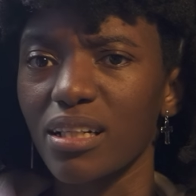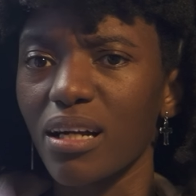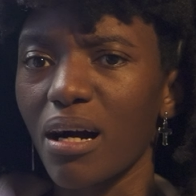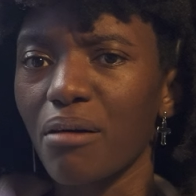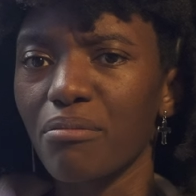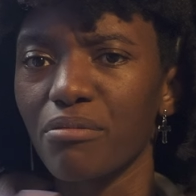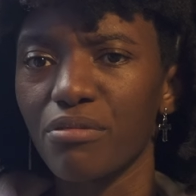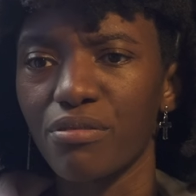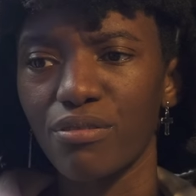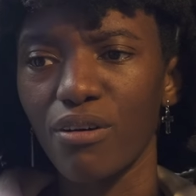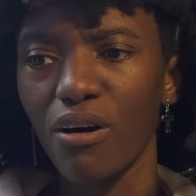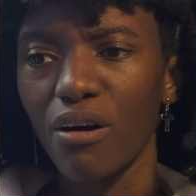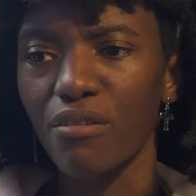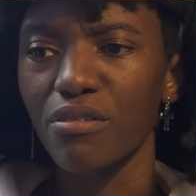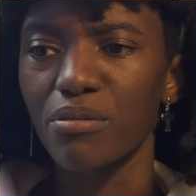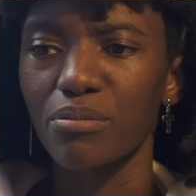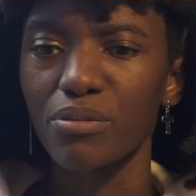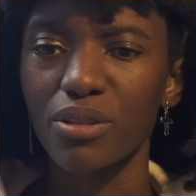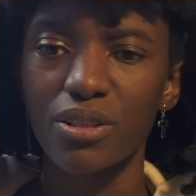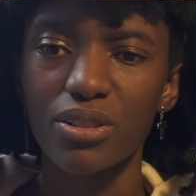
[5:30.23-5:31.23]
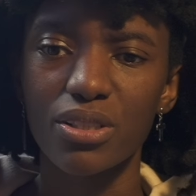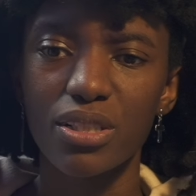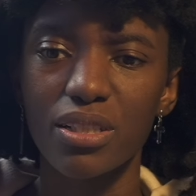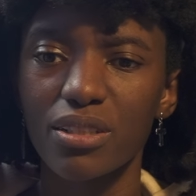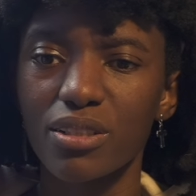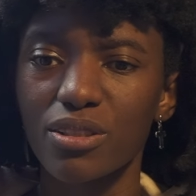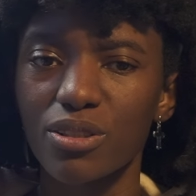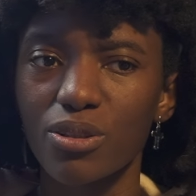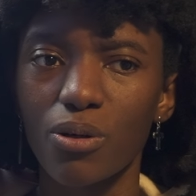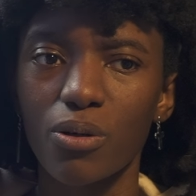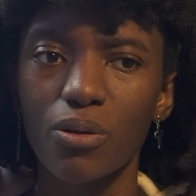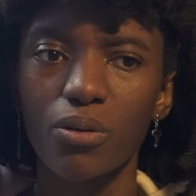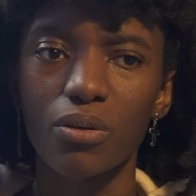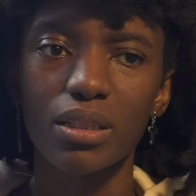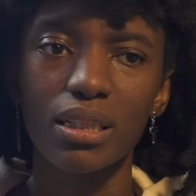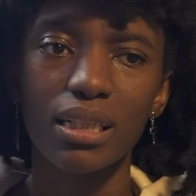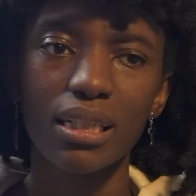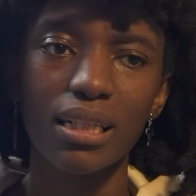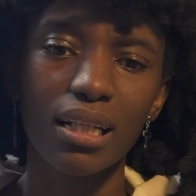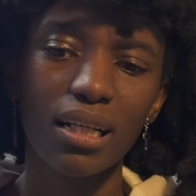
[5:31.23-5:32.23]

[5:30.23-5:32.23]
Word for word: I'm far from 13 years old.